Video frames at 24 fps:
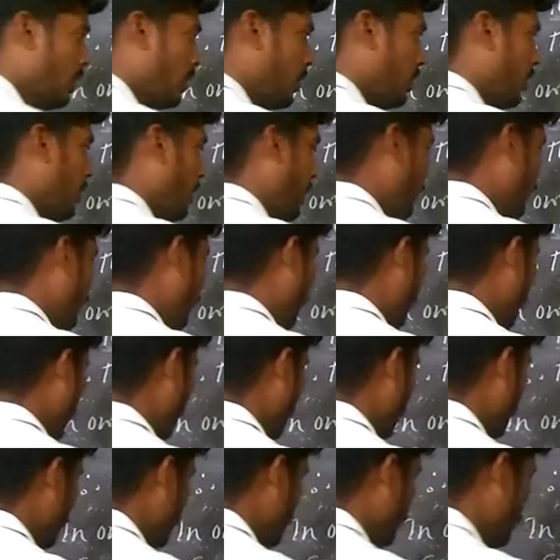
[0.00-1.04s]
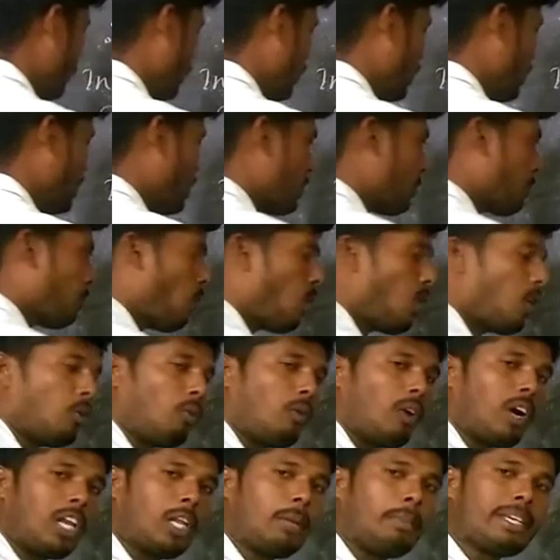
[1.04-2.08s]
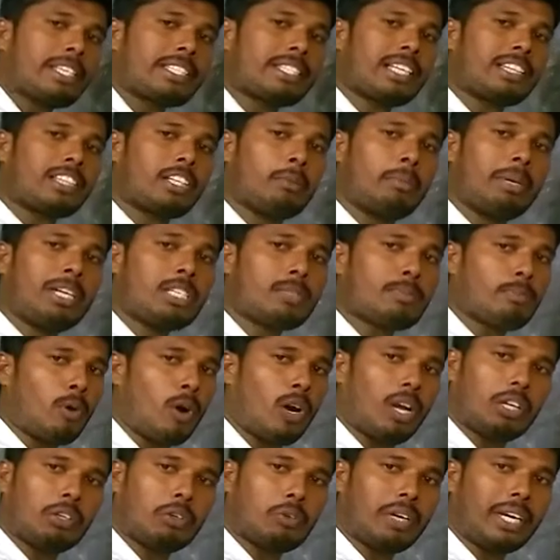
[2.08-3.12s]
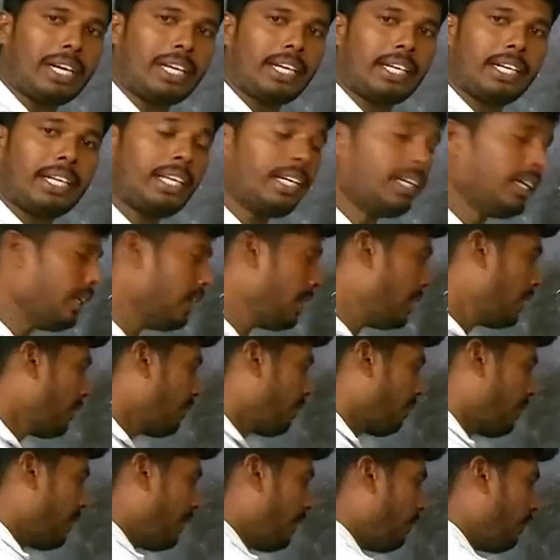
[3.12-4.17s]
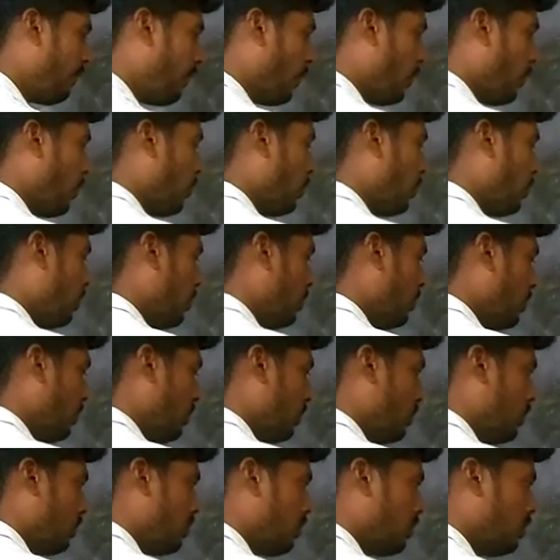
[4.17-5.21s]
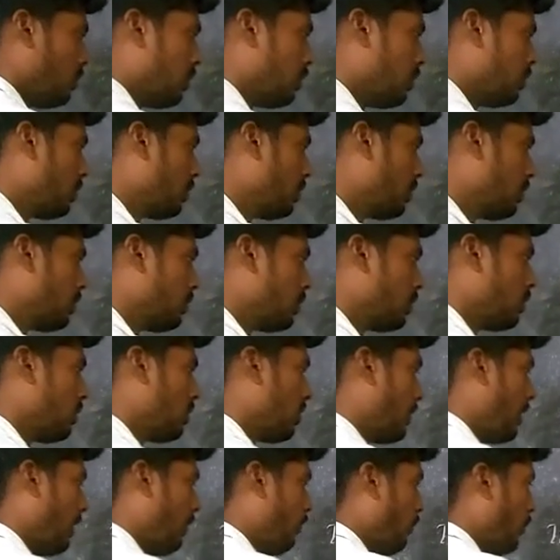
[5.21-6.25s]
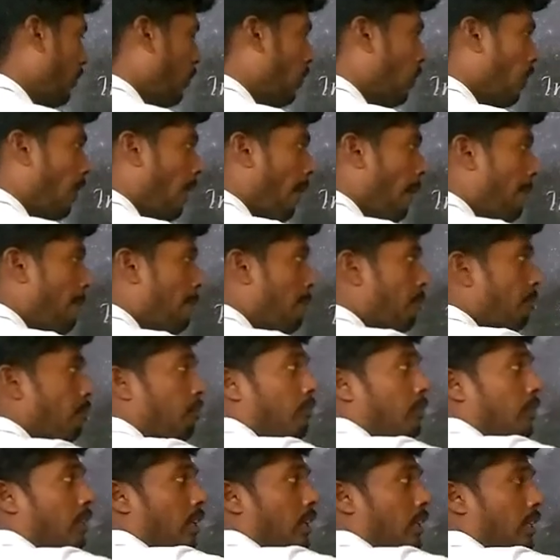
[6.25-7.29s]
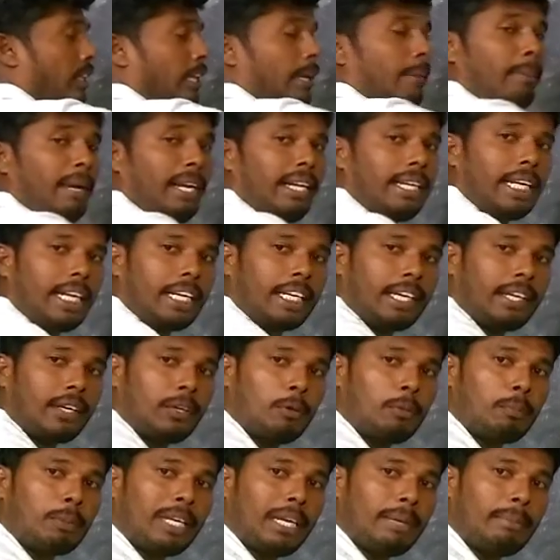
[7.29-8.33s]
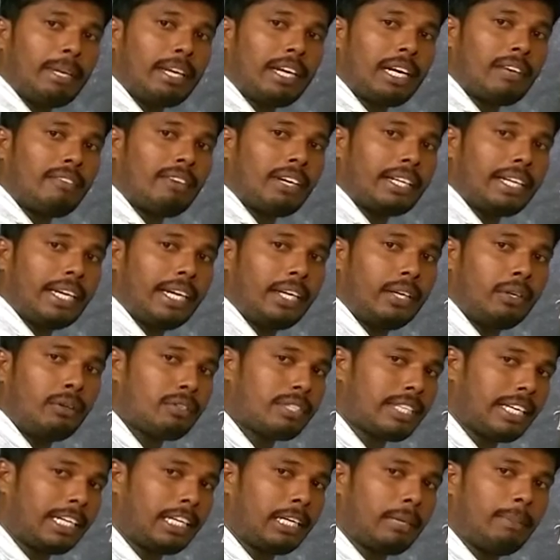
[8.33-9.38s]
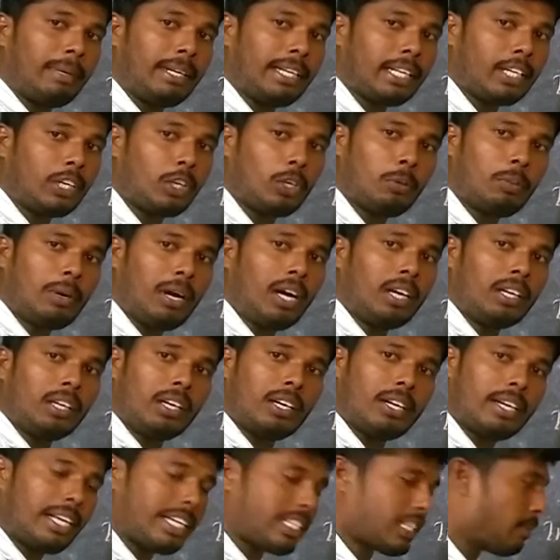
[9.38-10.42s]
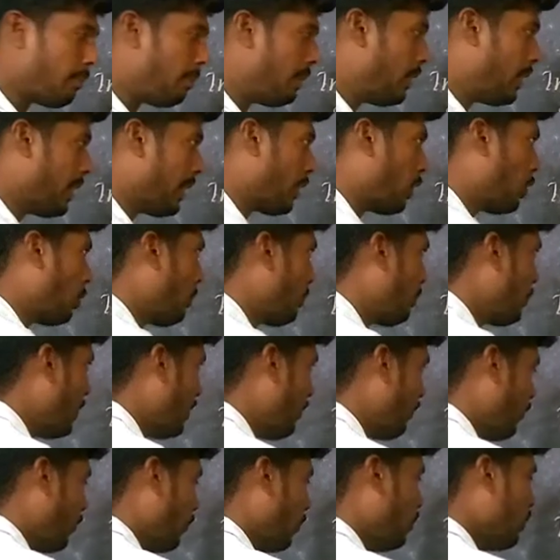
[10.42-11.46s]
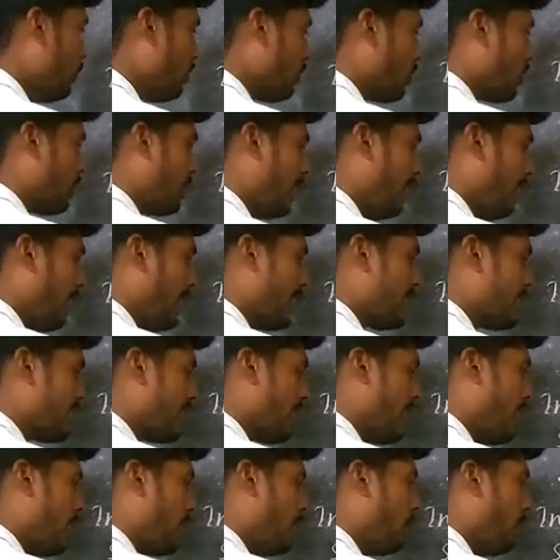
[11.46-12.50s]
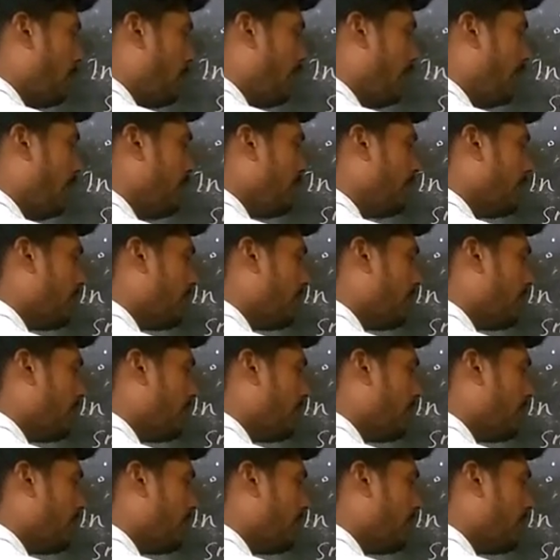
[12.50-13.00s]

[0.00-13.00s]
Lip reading: Therefore, small volume is nothing but small quantity. Therefore, the meter cube can be converted into centimeter cube or decimeter cube. Therefore, the SI unit